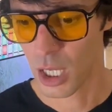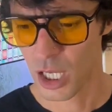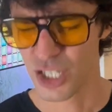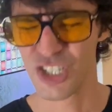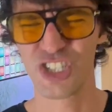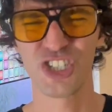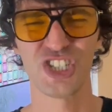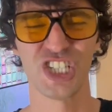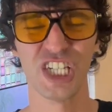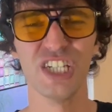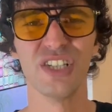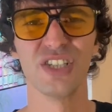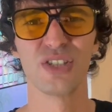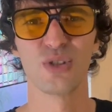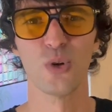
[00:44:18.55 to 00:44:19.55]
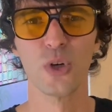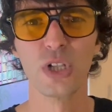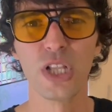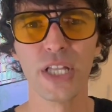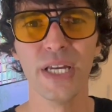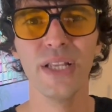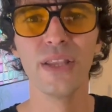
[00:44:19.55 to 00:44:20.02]
sheets to
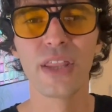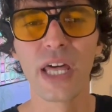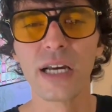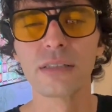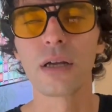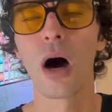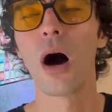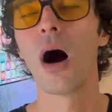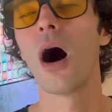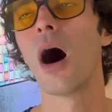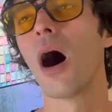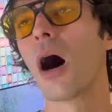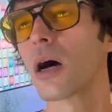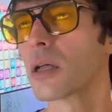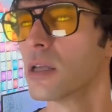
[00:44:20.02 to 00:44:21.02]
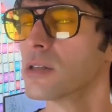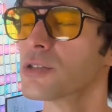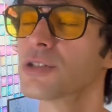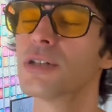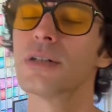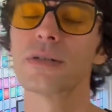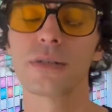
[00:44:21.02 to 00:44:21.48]
clean things. Oh, it's
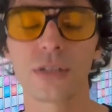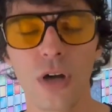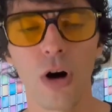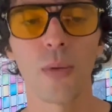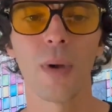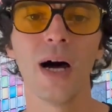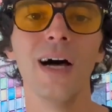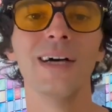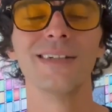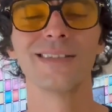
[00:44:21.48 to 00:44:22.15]
just so much.